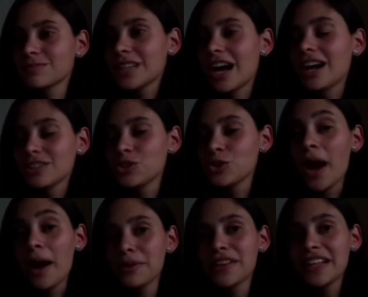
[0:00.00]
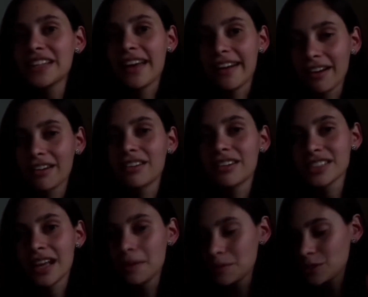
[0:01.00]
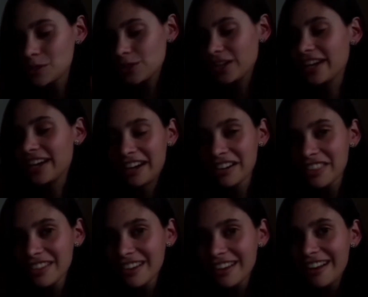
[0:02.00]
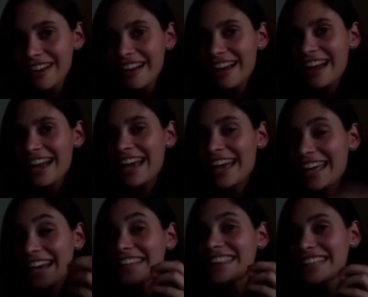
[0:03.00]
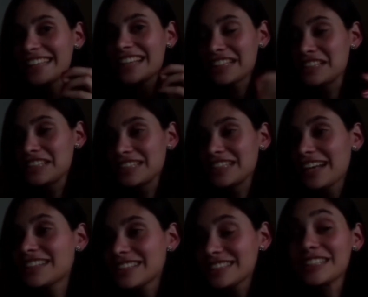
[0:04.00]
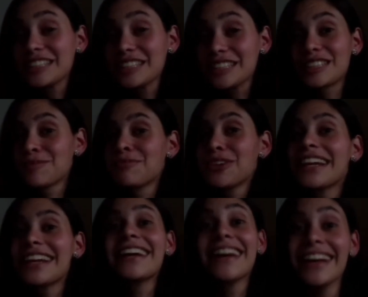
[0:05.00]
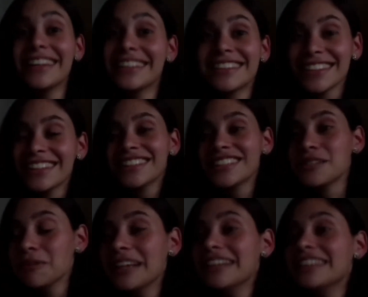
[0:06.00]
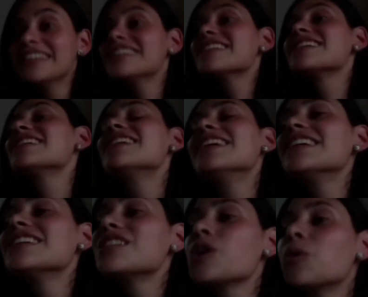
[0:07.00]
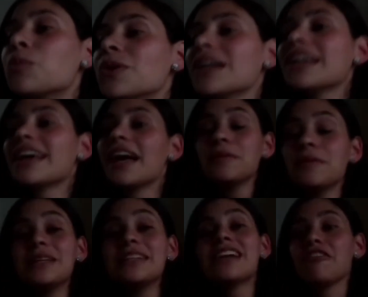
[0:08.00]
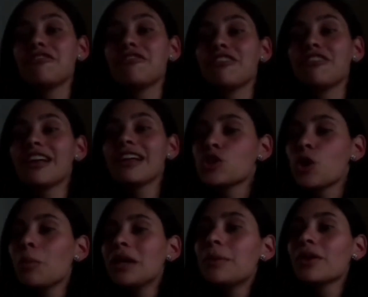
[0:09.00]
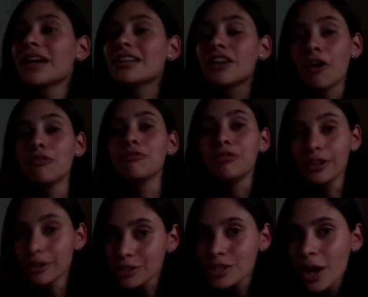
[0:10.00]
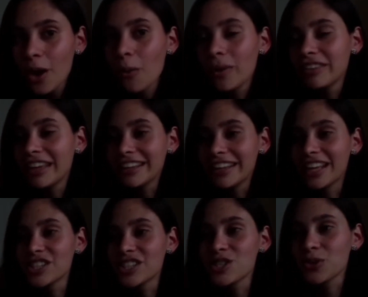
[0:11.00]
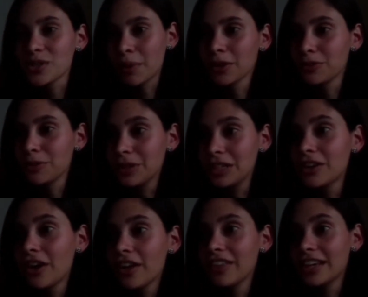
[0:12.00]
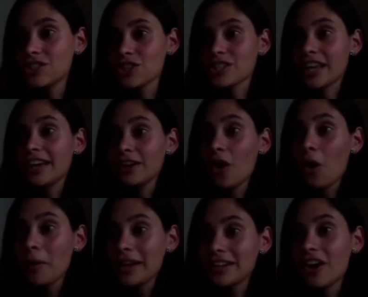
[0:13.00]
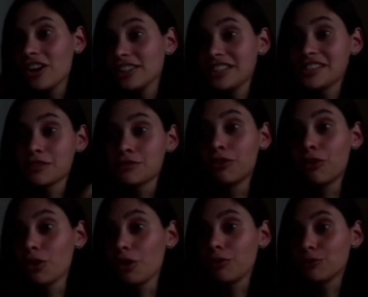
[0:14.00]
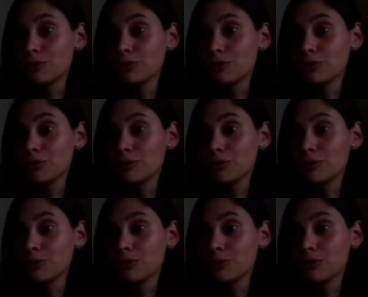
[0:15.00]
to everything that anchors him to earth. And I think that that's brilliant to me. This scene is so brilliant. I mean, I feel like so many people get confused when they get to this part of the video and they just get, oh my god, this is full of rope.